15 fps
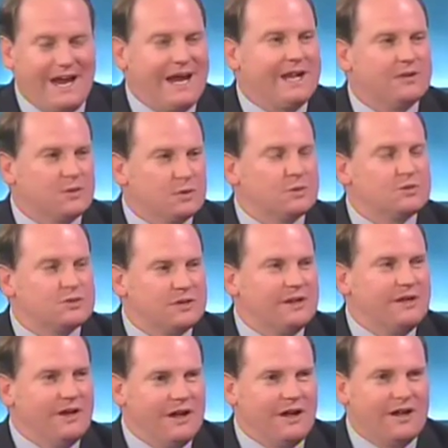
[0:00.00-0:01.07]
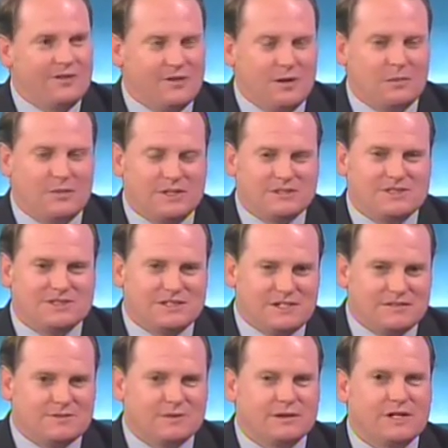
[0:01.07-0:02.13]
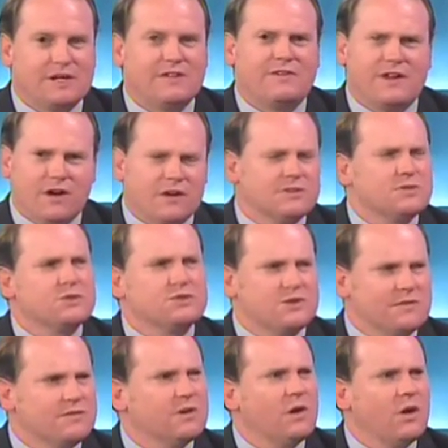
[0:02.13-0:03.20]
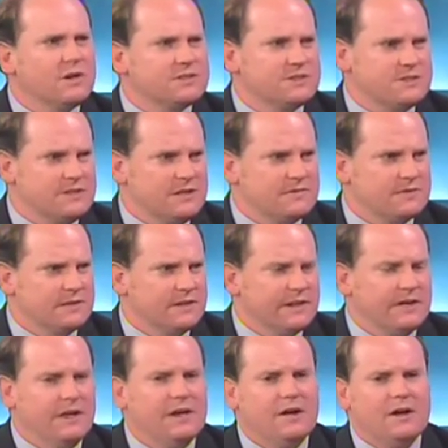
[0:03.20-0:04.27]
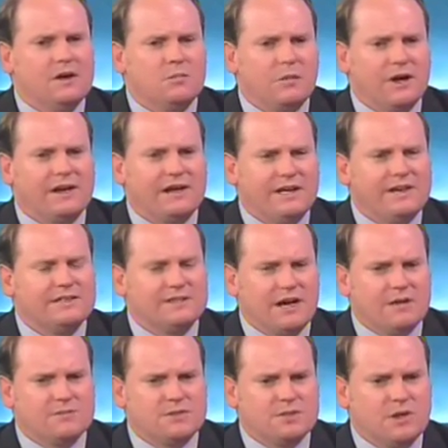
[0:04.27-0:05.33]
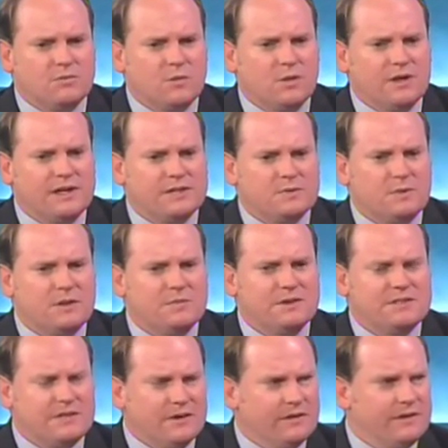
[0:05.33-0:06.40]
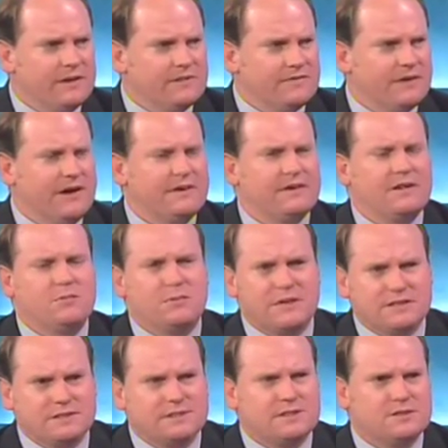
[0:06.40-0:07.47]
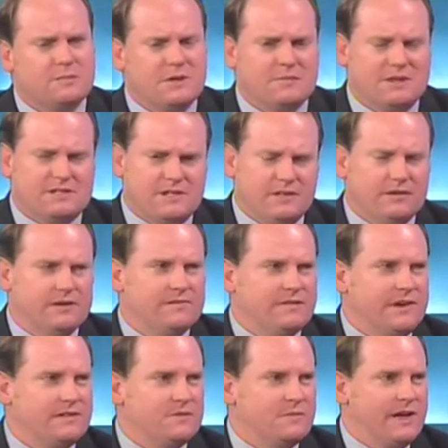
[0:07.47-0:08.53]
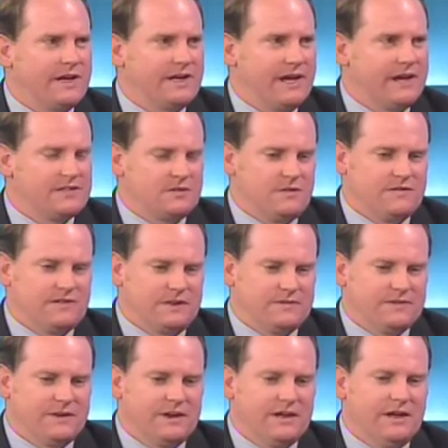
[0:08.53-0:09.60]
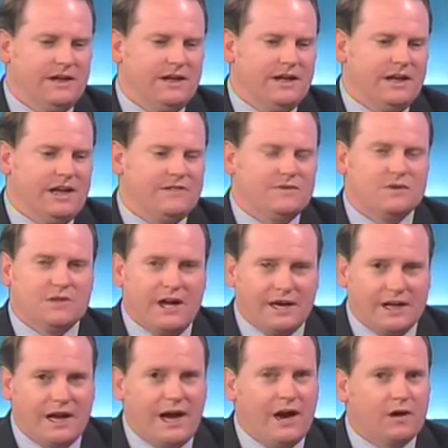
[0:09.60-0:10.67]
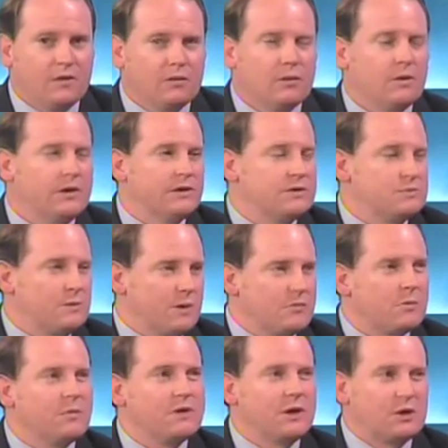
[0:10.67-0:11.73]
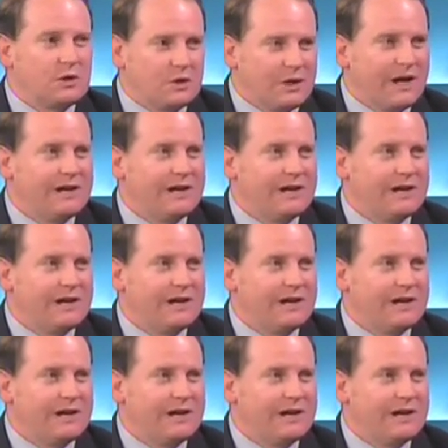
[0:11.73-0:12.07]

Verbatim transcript: handles uh, their business differently, and they also suffer losses differently. But anytime someone has been materially affected, a business has been materially affected by a catastrophic event, if you're not going to hire a lawyer, it's probably a good